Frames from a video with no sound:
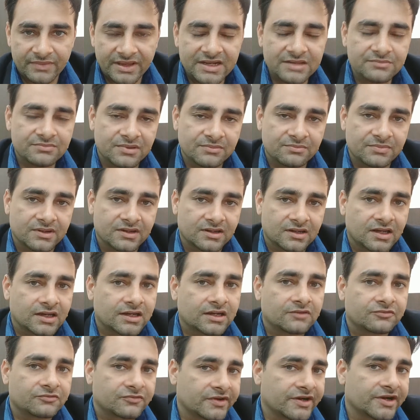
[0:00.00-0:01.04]
many people
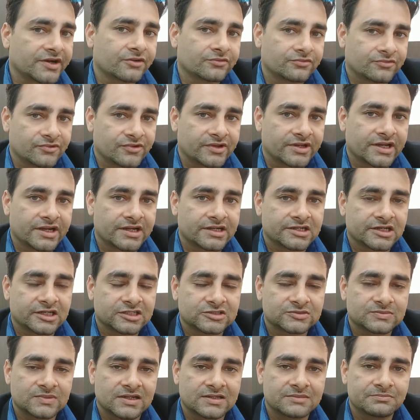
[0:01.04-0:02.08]
are afraid of doing hair
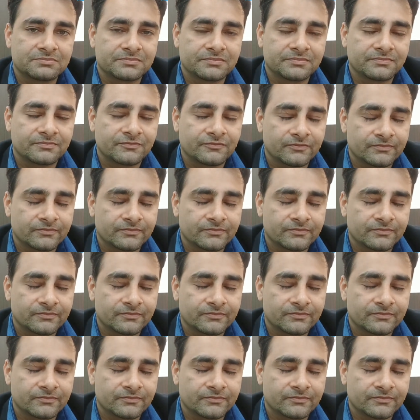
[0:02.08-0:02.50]
transplant